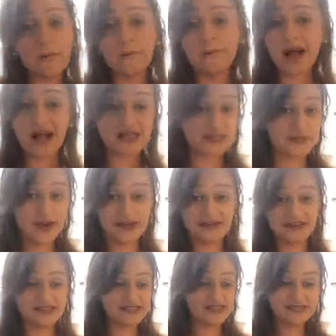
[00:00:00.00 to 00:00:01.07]
Box
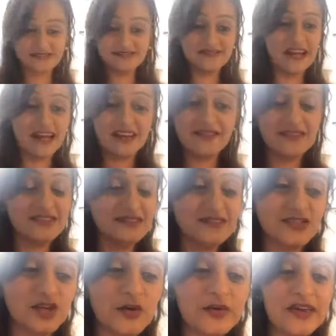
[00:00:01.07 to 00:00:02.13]
brownies. Not even
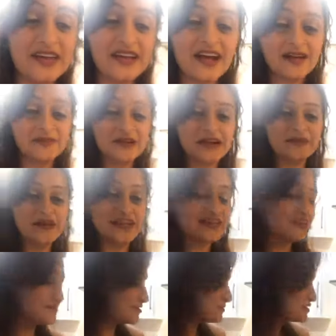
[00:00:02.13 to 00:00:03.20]
joking. I'm not
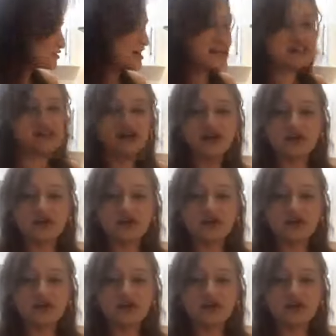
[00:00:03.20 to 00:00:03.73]
making it from scratch.